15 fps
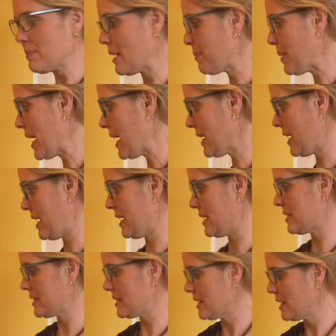make
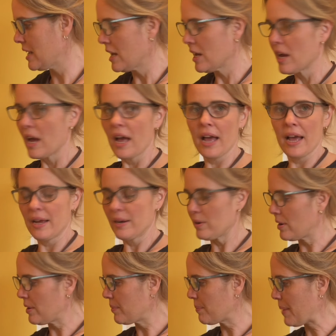pancakes. And
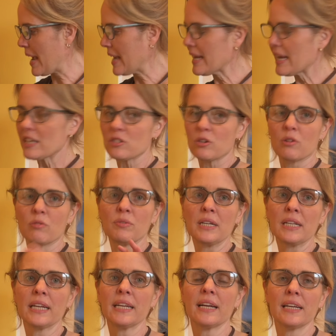pancakes are a
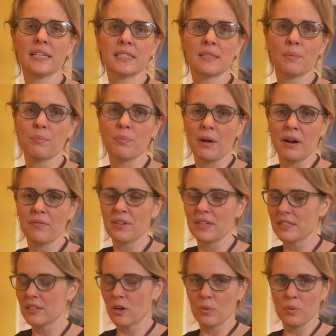really nice
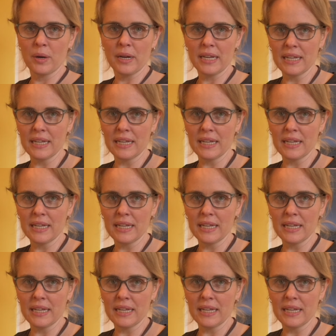breakfast, quick,